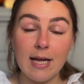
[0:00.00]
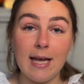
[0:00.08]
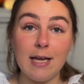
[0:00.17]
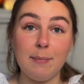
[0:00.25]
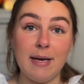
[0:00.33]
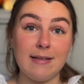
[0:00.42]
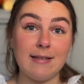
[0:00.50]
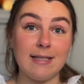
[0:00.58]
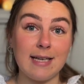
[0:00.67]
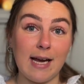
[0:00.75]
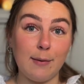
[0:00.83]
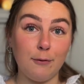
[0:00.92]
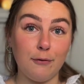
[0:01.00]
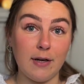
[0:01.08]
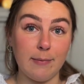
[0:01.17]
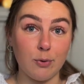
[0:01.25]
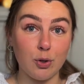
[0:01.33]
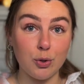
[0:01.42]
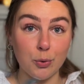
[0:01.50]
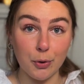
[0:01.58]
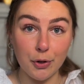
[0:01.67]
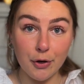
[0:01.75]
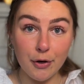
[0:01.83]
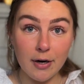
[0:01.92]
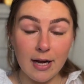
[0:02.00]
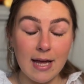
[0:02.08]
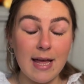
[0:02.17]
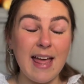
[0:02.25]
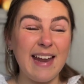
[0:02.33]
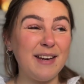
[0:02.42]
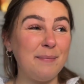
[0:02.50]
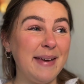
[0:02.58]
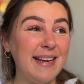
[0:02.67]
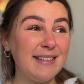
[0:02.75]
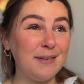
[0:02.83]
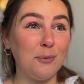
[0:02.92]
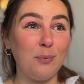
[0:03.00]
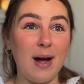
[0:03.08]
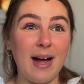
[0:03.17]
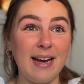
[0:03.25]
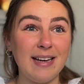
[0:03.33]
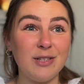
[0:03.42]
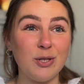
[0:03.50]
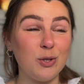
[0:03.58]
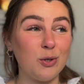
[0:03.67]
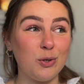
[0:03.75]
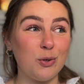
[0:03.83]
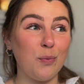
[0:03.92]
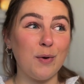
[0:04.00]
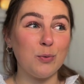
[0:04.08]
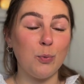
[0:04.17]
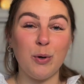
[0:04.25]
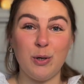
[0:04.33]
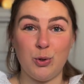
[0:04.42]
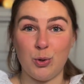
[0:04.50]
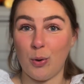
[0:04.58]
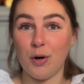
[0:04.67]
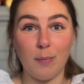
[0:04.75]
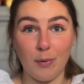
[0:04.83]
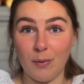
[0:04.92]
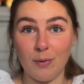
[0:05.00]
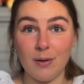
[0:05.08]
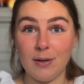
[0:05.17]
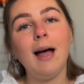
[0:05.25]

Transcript: It makes the time frame shorter, and it makes the ride just so much more enjoyable.